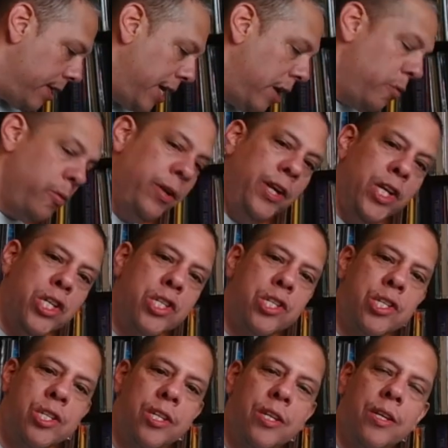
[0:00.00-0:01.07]
Now, when
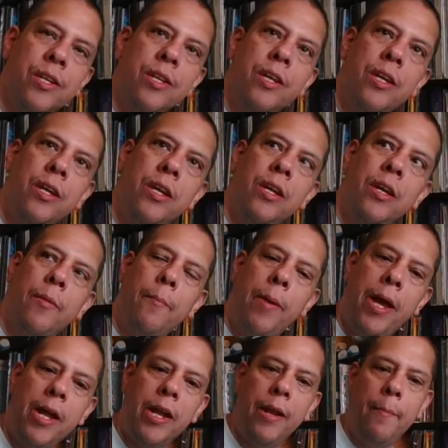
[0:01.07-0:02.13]
this,
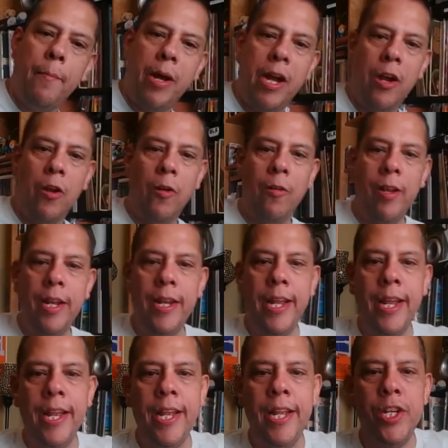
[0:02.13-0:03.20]
back in my early
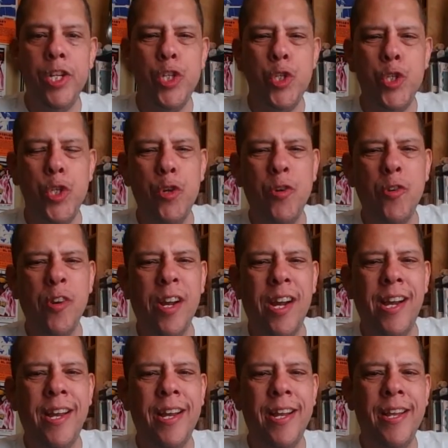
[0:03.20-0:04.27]
days, junior
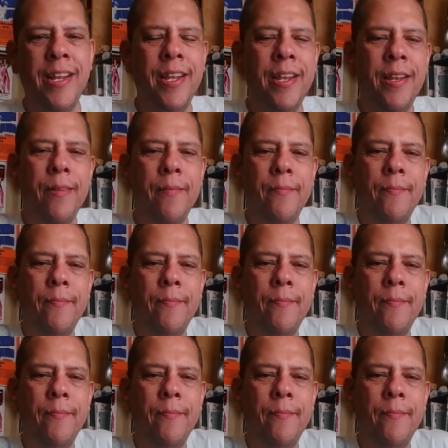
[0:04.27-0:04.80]
high,